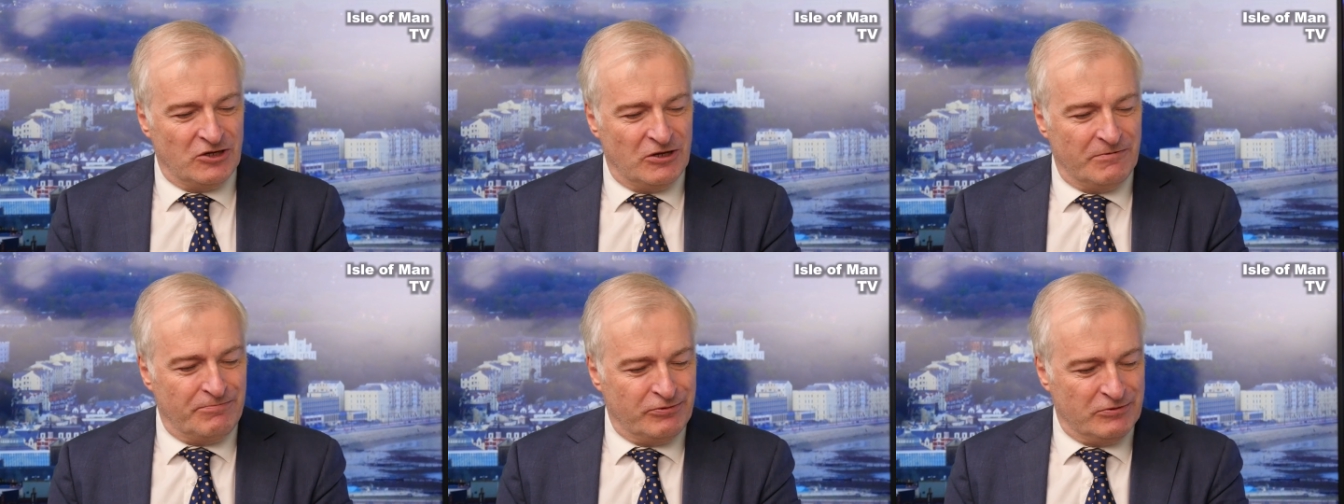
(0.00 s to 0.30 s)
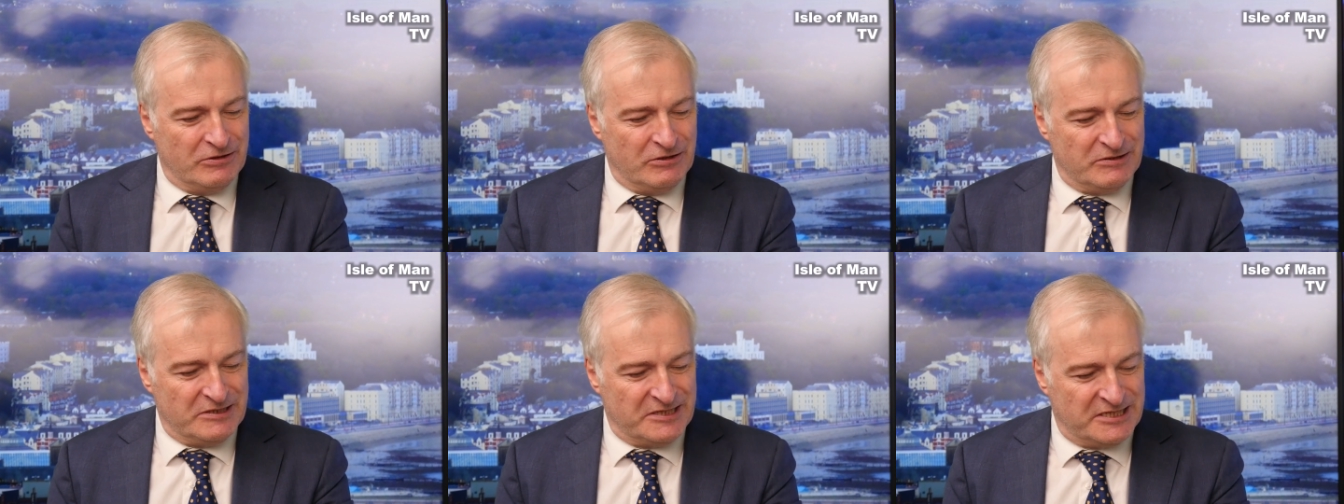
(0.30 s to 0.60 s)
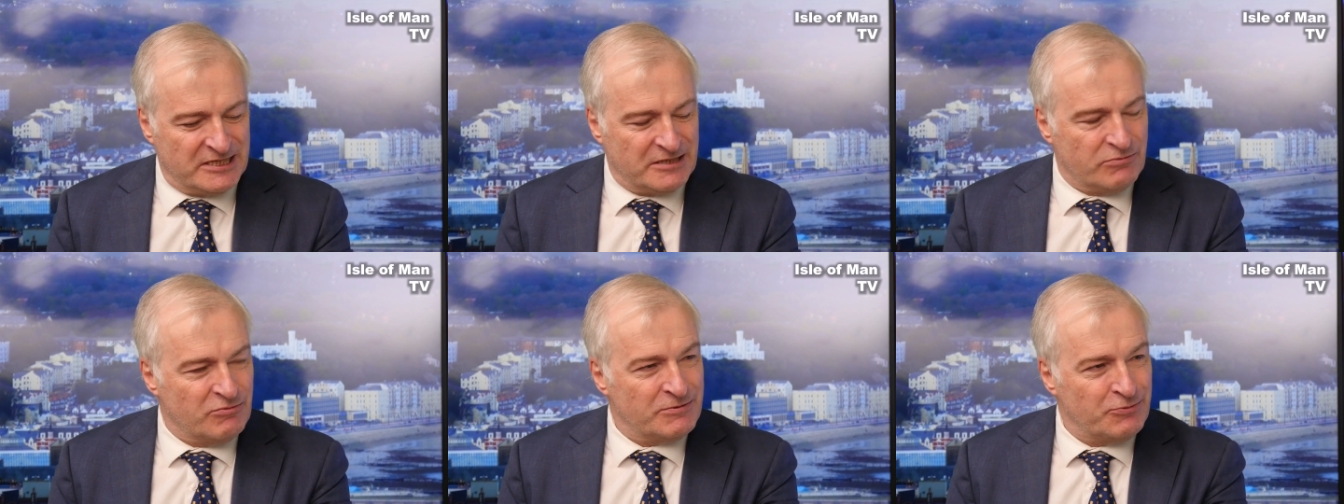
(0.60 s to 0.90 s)
You, the
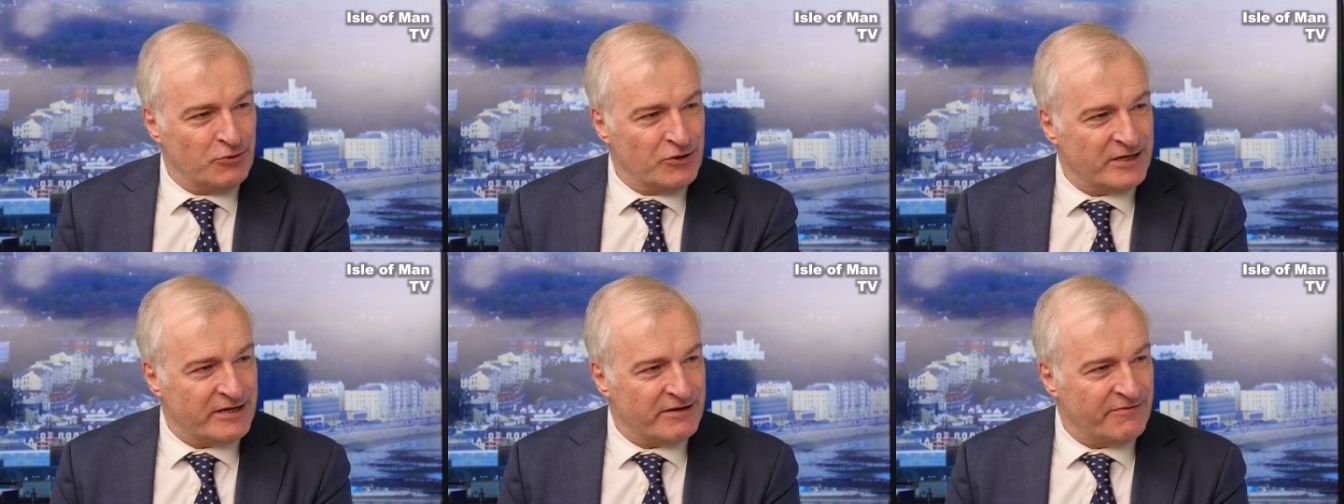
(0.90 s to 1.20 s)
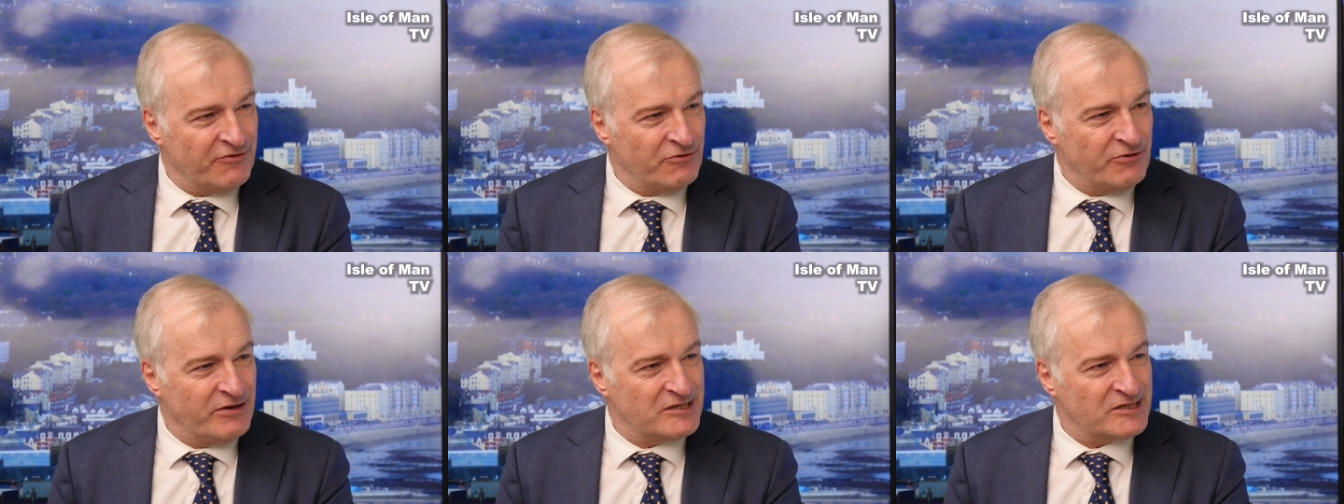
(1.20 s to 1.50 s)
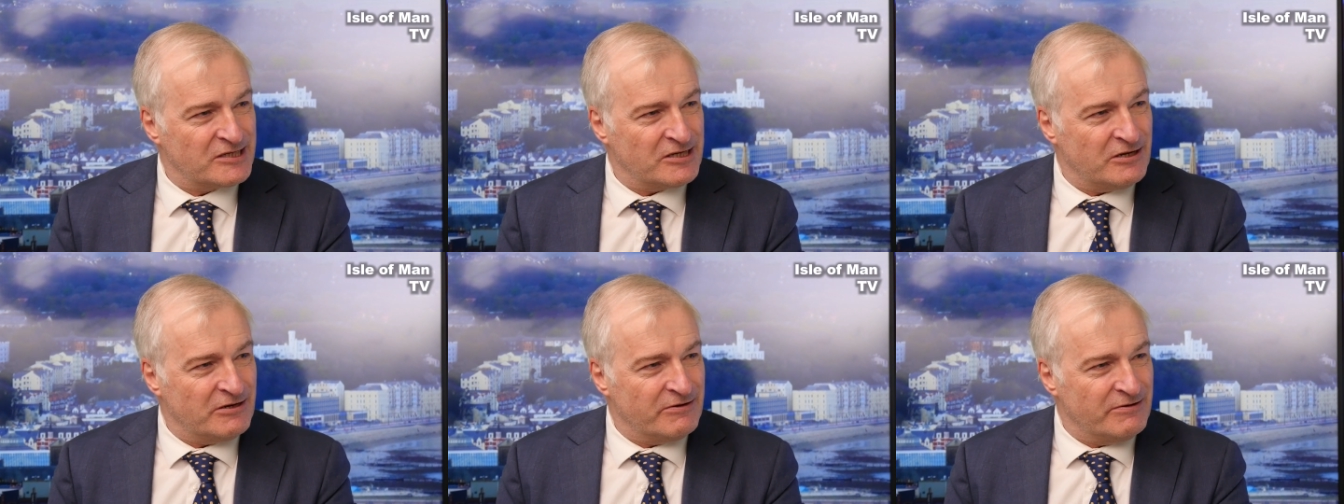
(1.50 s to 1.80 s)
system was put in a few
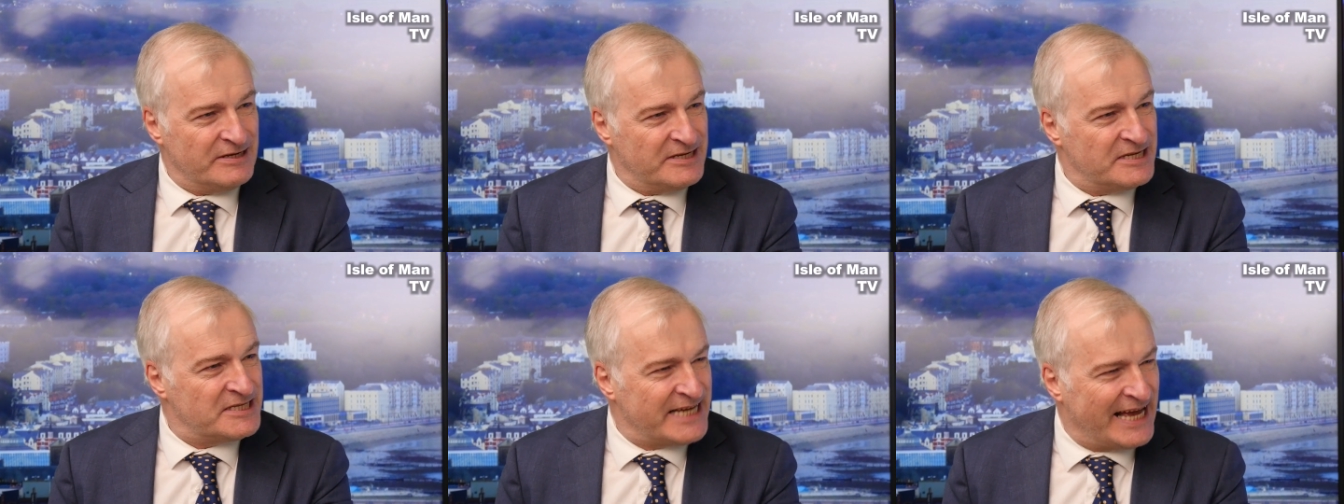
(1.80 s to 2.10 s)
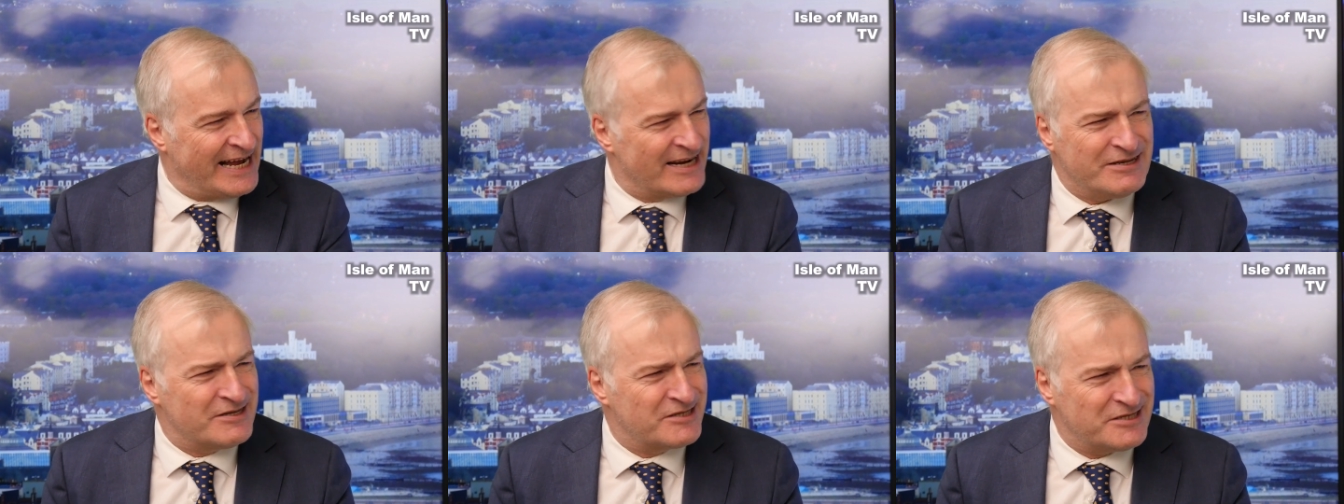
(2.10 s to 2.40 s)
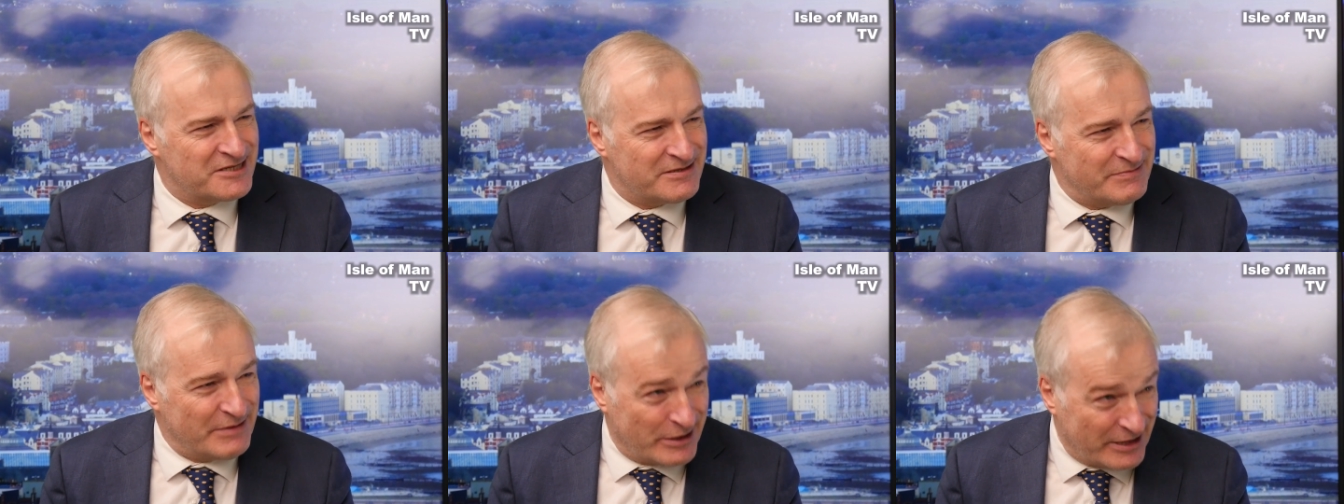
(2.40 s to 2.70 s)
years ago, an Italian
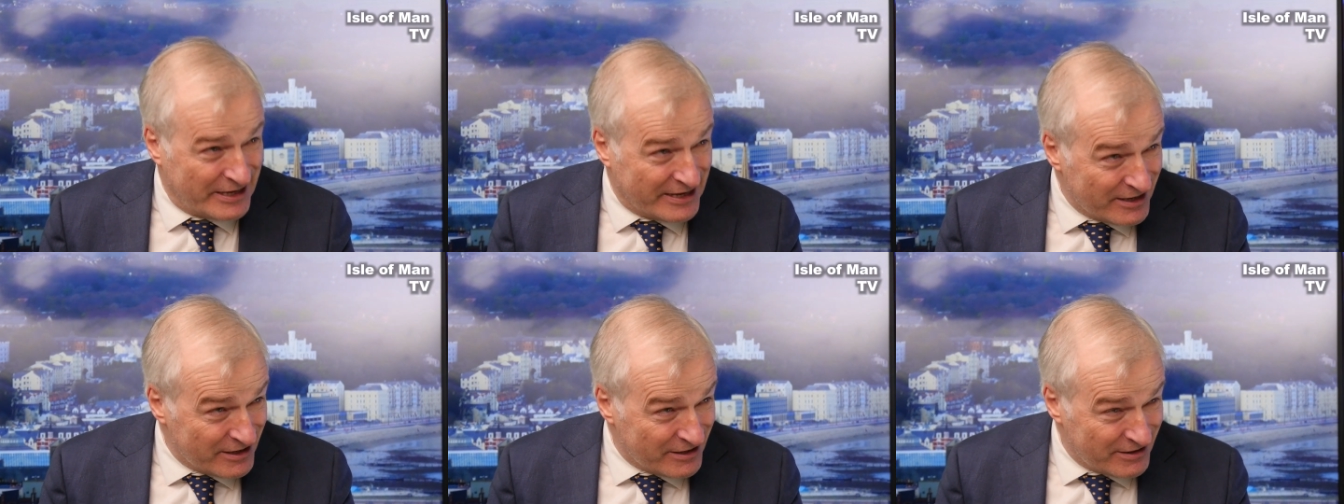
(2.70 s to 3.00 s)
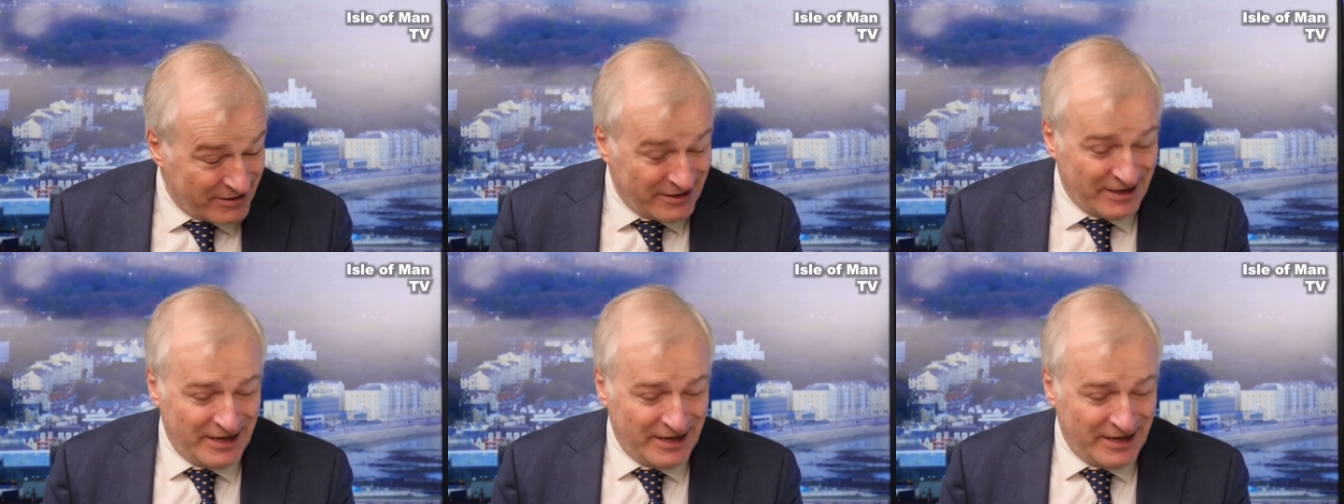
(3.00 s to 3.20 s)
system, I think.